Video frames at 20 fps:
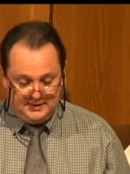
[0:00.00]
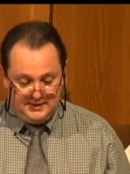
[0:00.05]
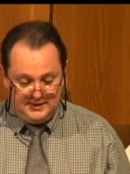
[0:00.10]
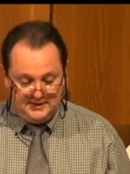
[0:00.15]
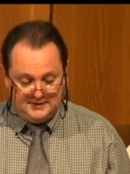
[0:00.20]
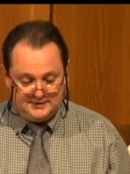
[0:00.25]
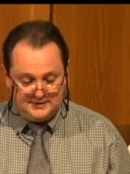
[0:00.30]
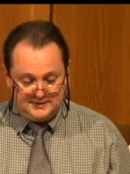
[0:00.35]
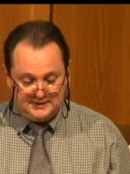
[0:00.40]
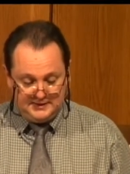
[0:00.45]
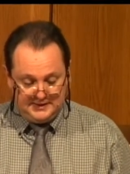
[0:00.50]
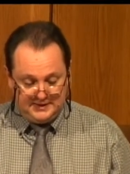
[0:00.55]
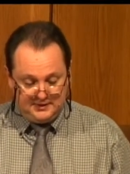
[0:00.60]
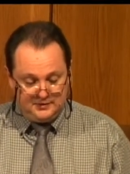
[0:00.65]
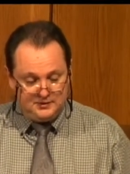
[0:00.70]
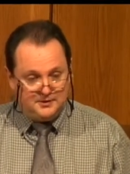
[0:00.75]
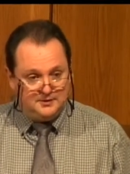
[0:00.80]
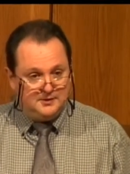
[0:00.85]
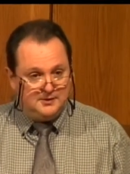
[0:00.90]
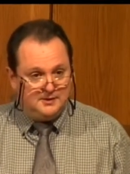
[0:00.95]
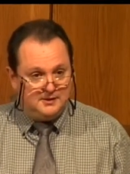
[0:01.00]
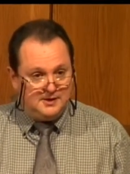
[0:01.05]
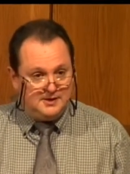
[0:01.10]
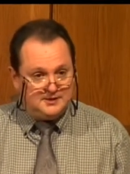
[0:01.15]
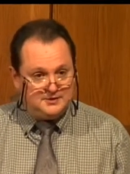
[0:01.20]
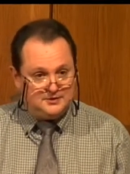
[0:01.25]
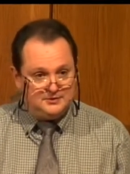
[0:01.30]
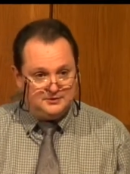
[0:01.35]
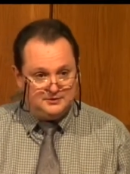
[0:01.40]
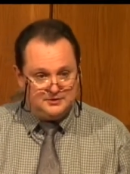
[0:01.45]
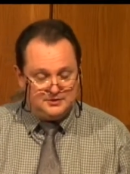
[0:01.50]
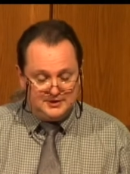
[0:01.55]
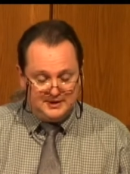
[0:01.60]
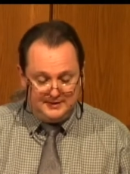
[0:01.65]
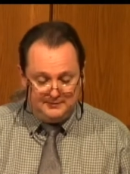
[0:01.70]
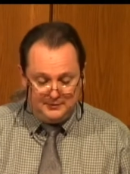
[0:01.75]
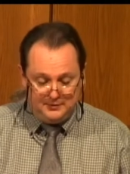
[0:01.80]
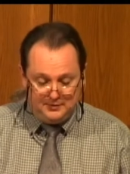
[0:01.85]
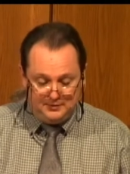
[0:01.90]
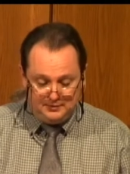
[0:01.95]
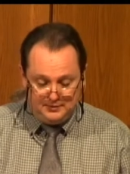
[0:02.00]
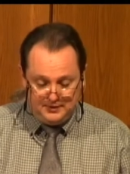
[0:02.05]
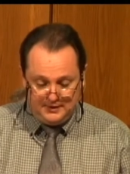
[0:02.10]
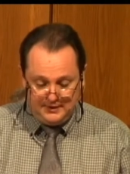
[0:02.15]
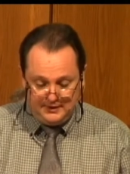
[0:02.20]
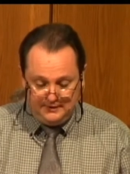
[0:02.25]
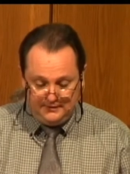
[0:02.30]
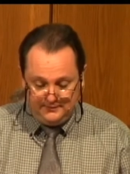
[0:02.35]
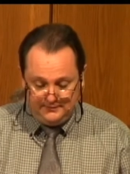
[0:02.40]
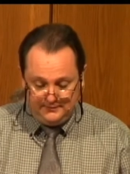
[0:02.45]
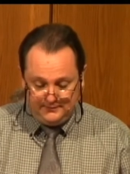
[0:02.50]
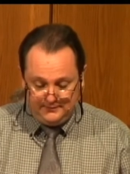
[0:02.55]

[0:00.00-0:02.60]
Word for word: in his letter to the Colossians, chapter 3.